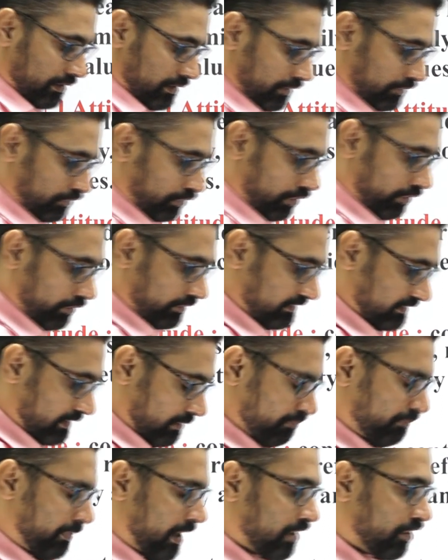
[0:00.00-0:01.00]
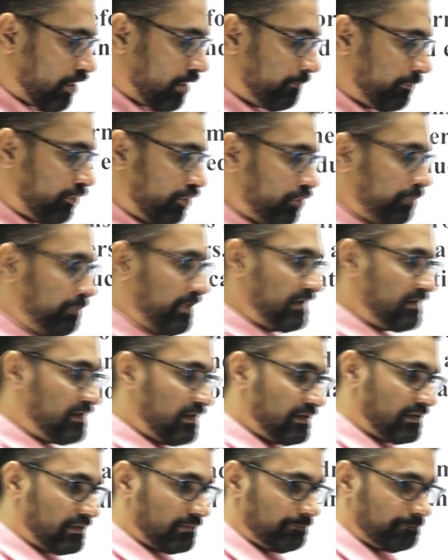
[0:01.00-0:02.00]
So some part of
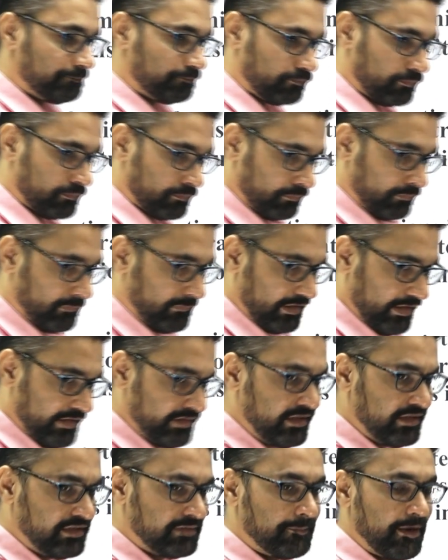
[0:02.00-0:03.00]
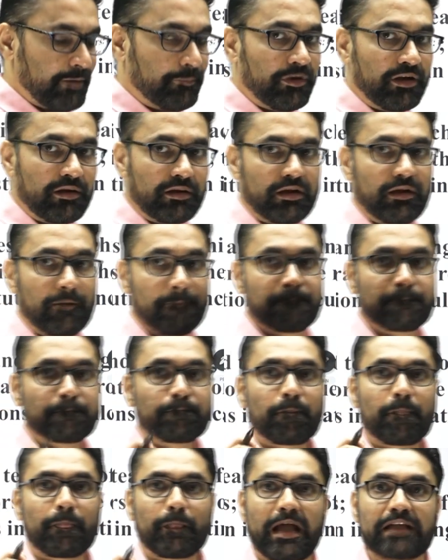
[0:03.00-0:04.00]
UPSC's ethics paper
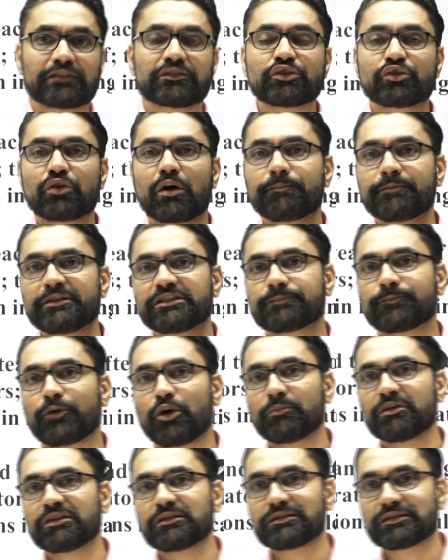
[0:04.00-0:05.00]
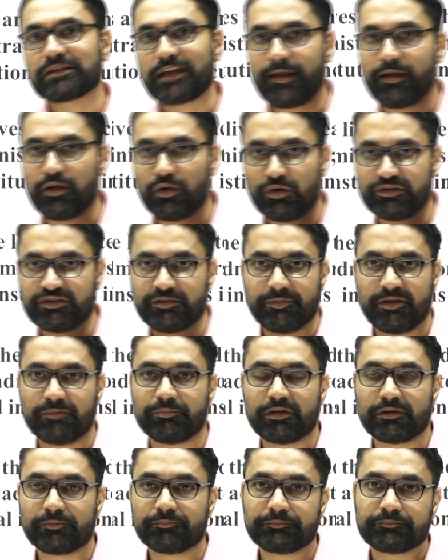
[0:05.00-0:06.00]
has the topics from a psychology
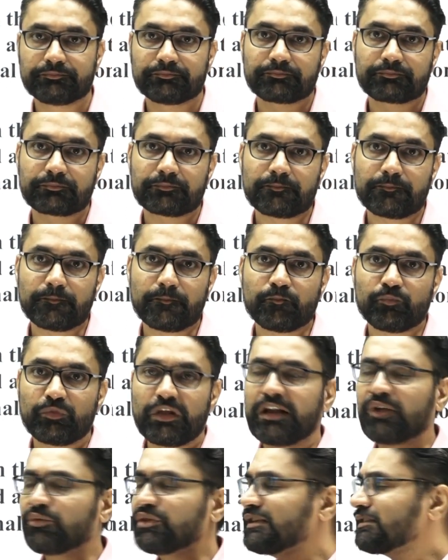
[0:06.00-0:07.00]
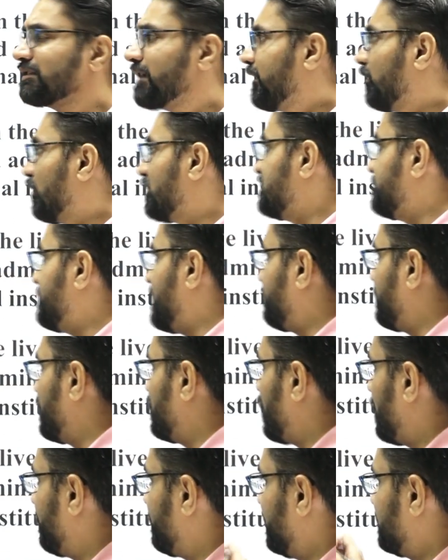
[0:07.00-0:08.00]
paper. Now these psychology paper
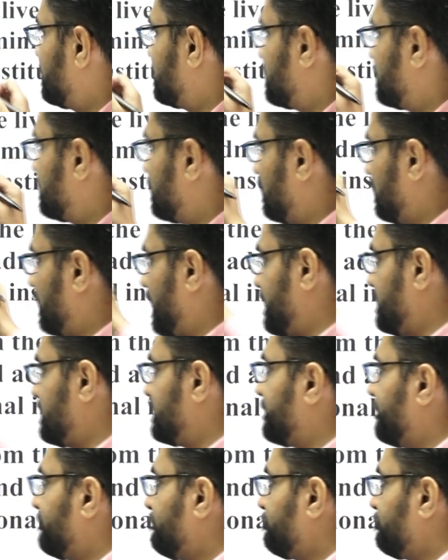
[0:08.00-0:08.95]
topics, guys,